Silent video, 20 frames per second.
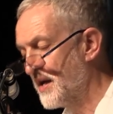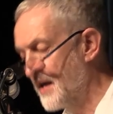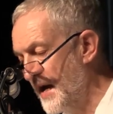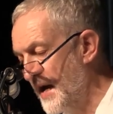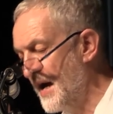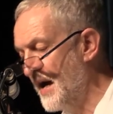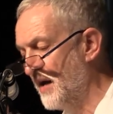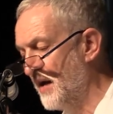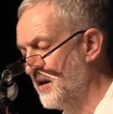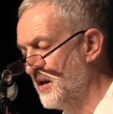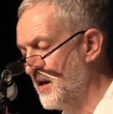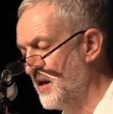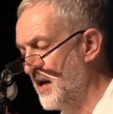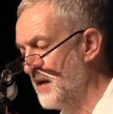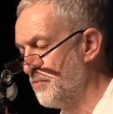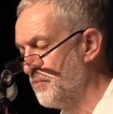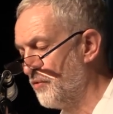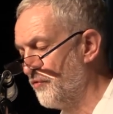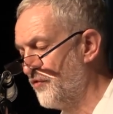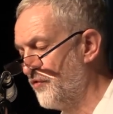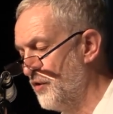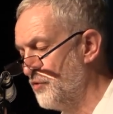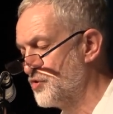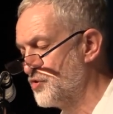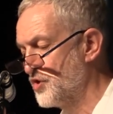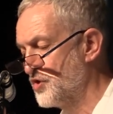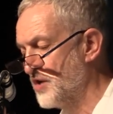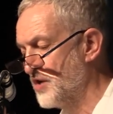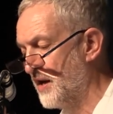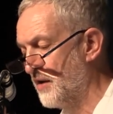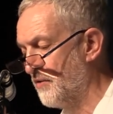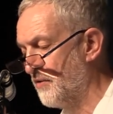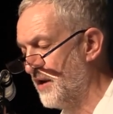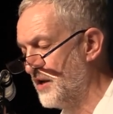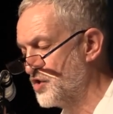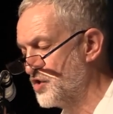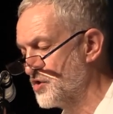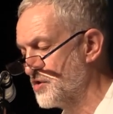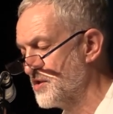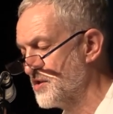can enable future
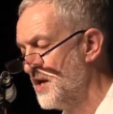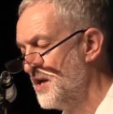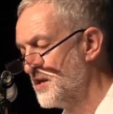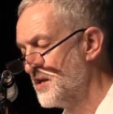generations